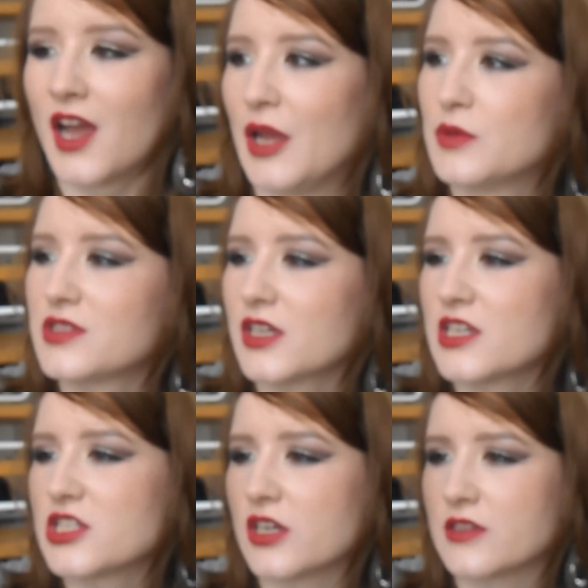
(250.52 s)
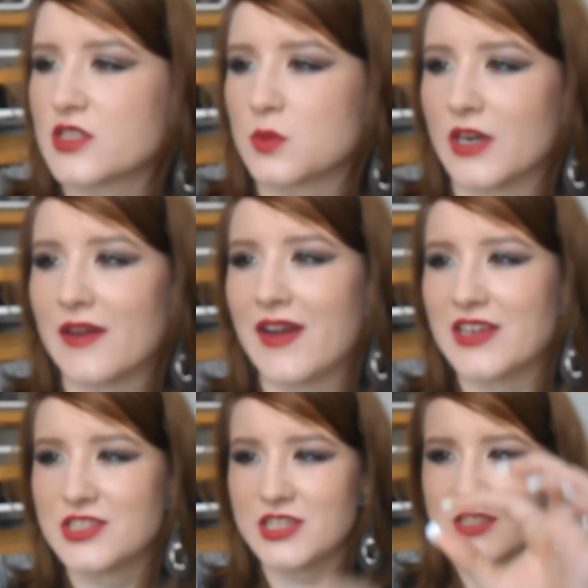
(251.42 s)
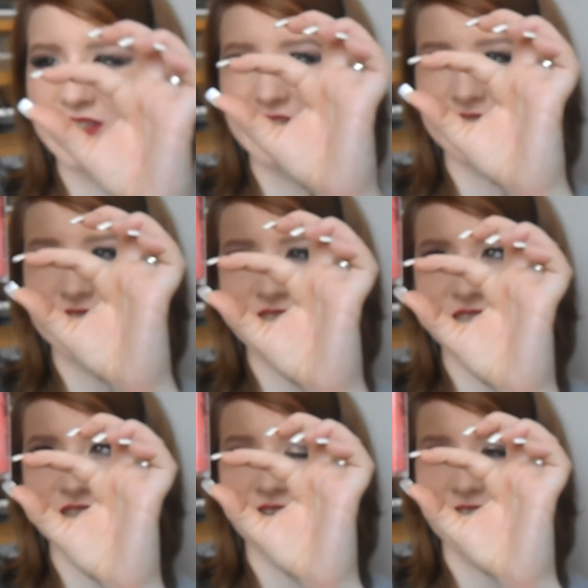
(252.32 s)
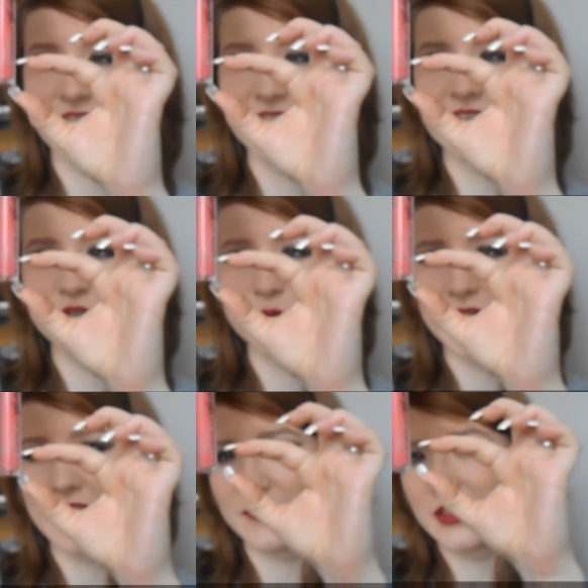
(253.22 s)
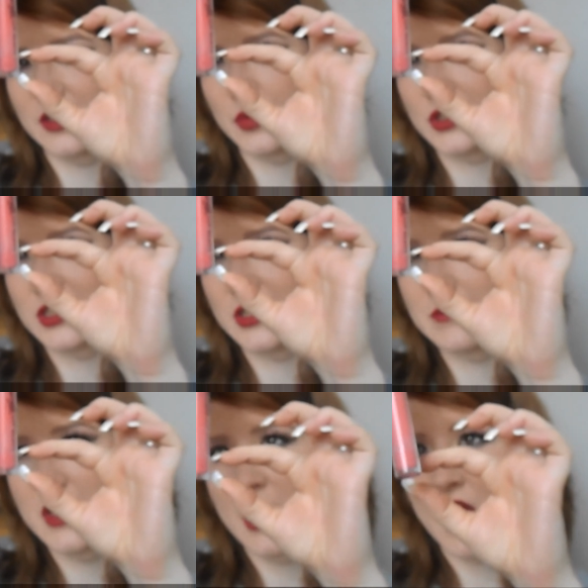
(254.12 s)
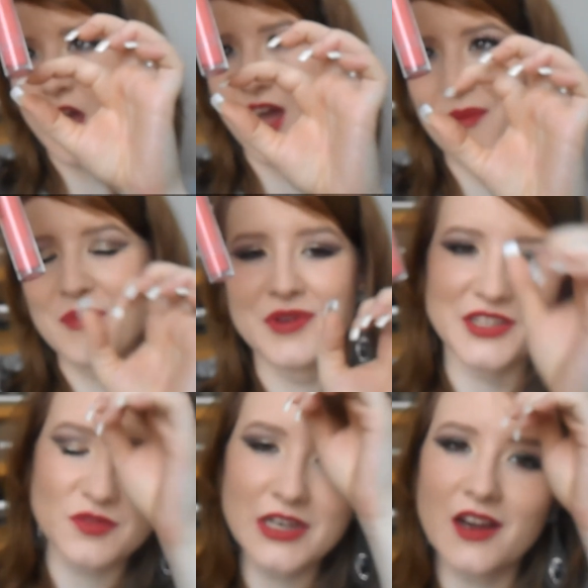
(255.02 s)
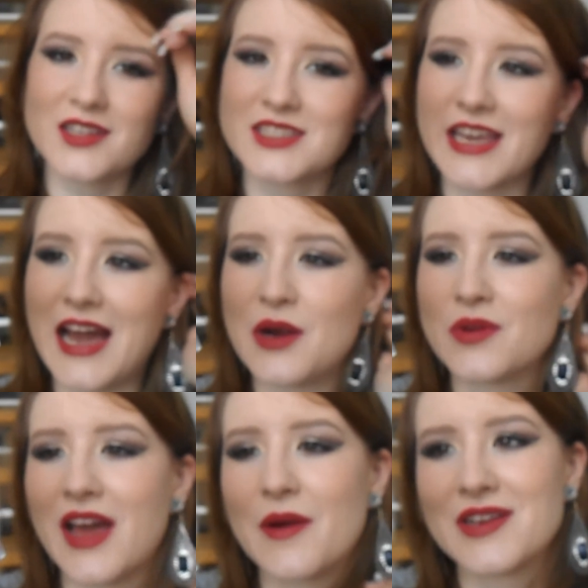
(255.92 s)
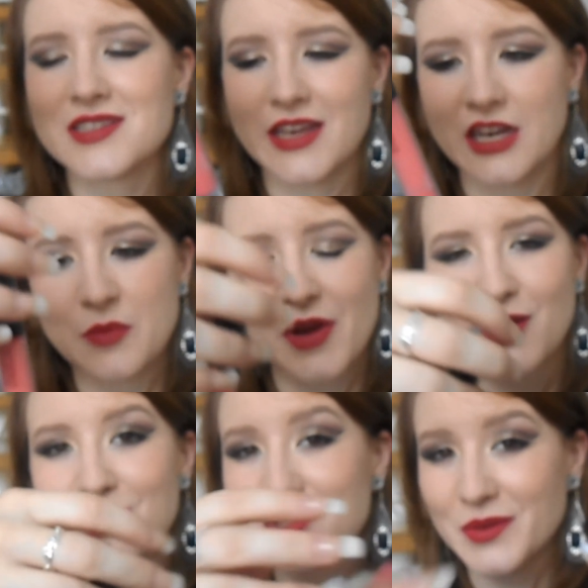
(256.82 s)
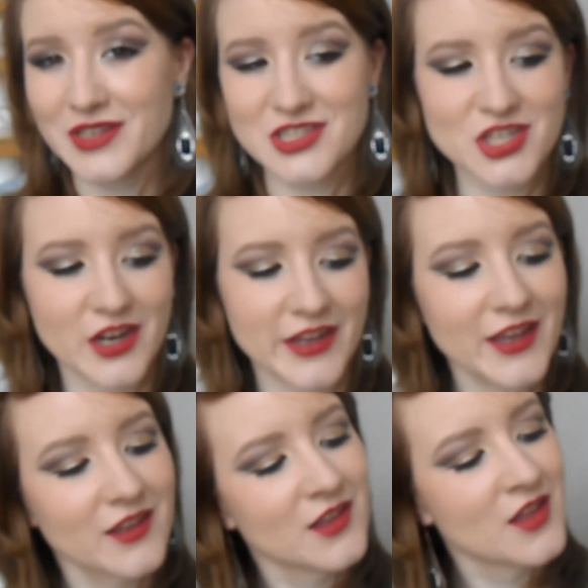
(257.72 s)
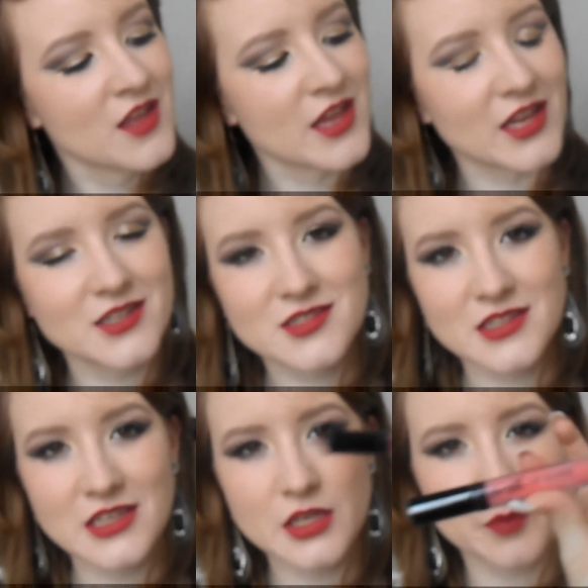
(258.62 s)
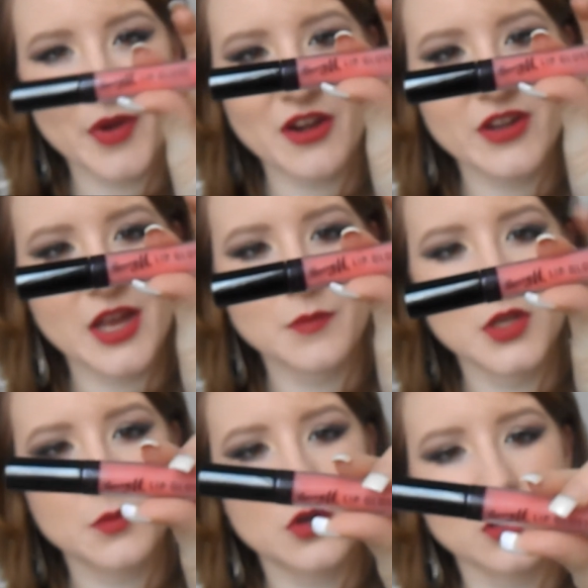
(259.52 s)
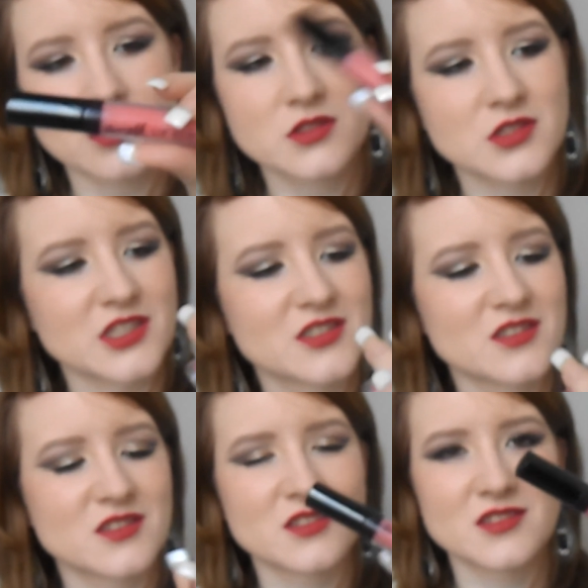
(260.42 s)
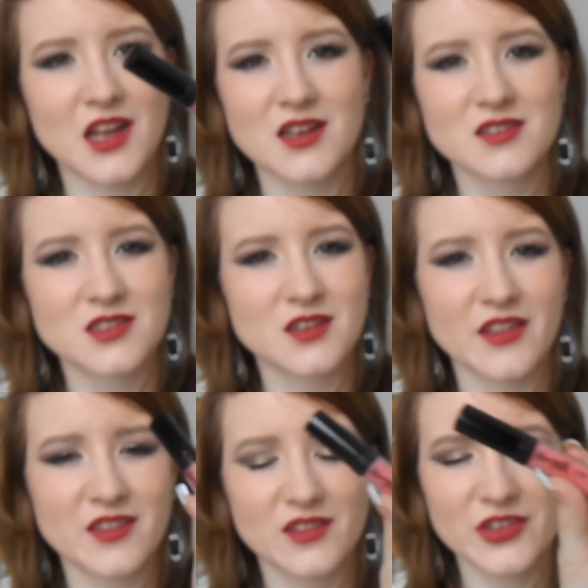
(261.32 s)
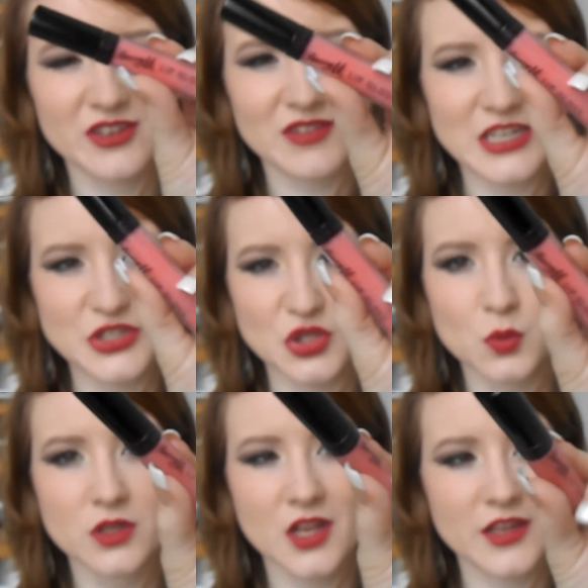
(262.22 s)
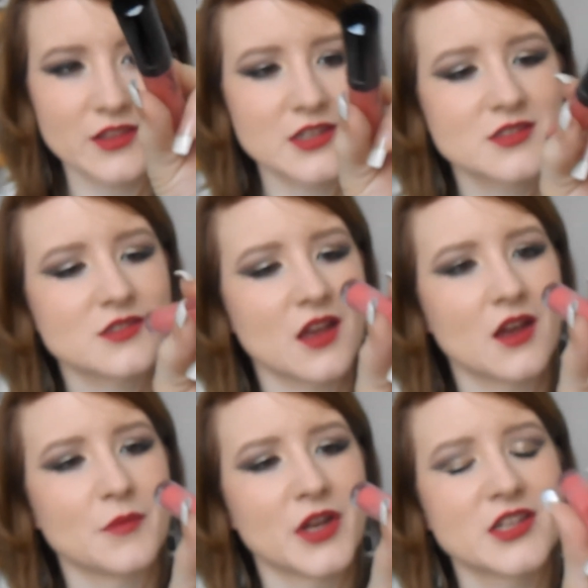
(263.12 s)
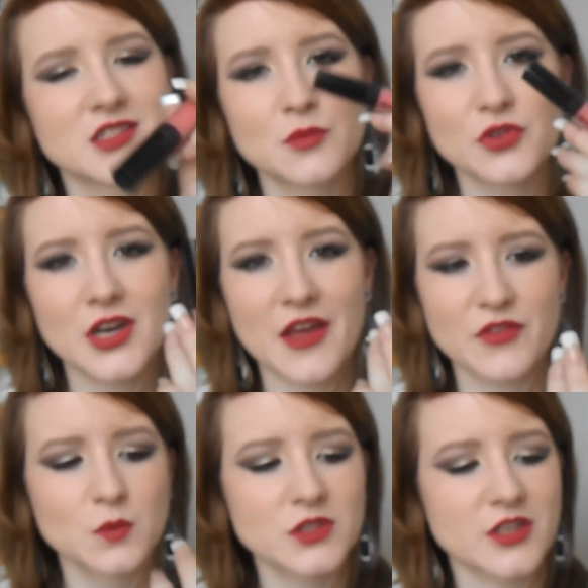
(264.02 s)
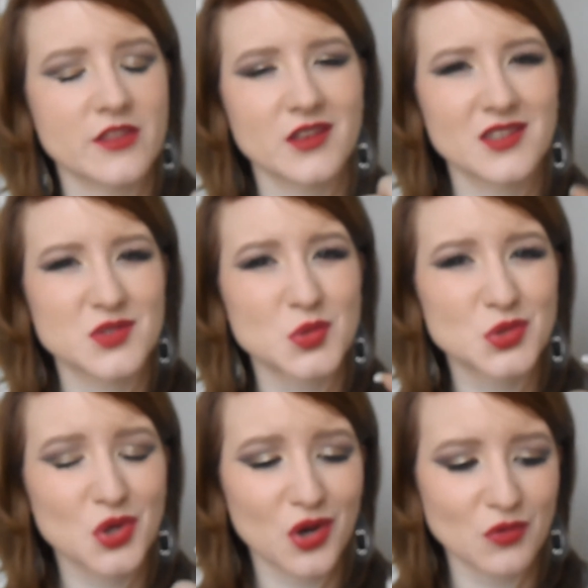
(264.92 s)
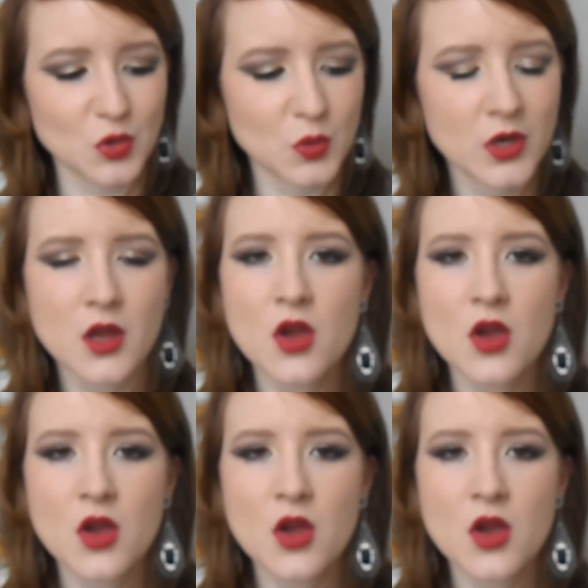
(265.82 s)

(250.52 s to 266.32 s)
I'm also going to chuck this one out. As you can see, there is a tiny little bit left in the bottom, but it's really hard to get out now and it's getting a bit old, so I'm going to chuck it. It's the Barry M lip gloss. It's just the standard, I think they only really do one like this, and it's number 11, which I think is called Coral,